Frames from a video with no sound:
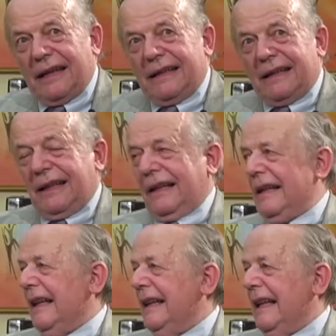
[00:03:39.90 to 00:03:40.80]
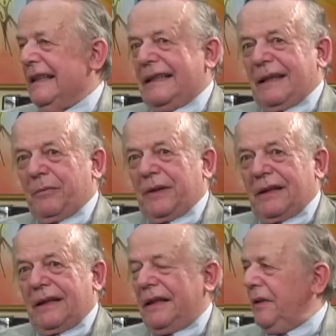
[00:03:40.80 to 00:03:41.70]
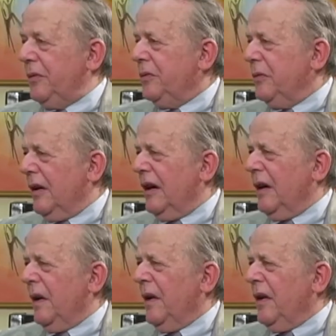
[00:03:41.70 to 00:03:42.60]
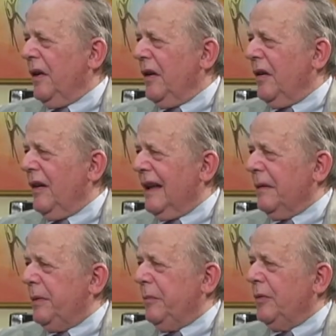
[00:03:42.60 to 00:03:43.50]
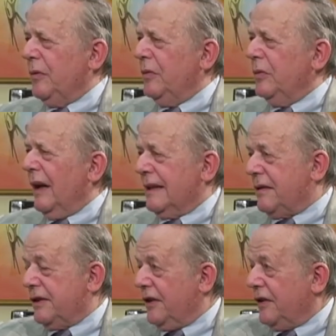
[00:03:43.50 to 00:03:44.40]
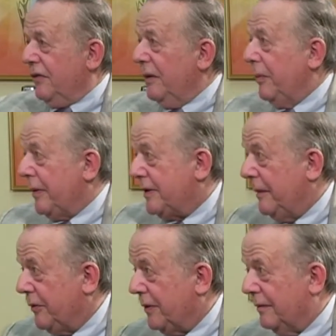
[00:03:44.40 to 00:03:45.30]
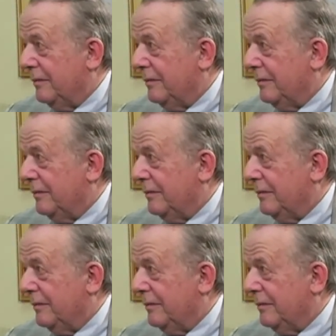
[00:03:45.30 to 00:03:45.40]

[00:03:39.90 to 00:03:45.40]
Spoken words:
And etheric light has the ability to help people do extrasensory perception.